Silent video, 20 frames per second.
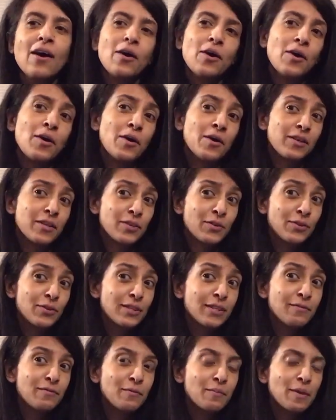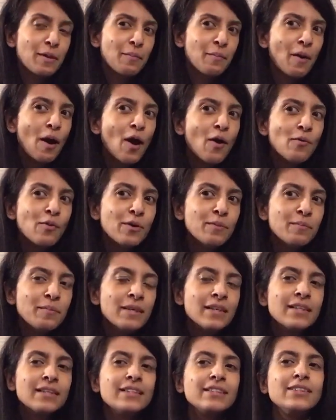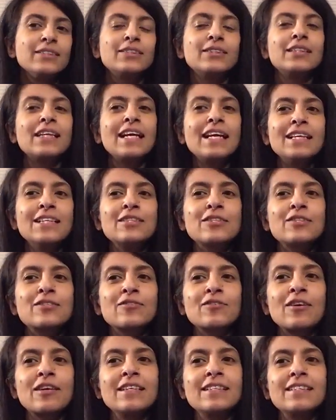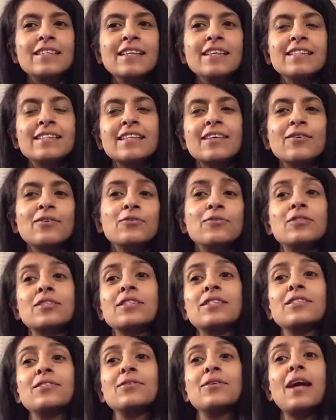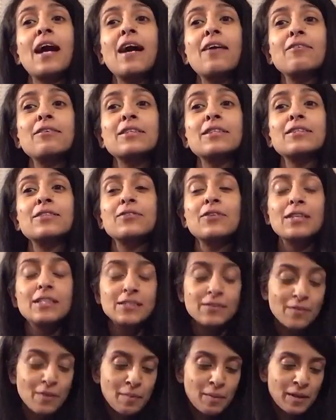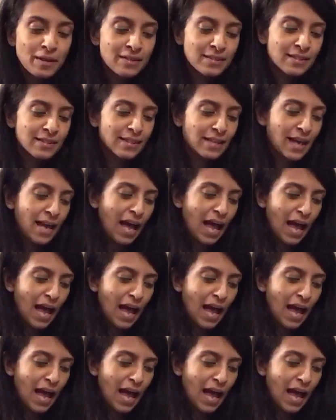It could even be a poem. You could illustrate it or just do character traits of the person.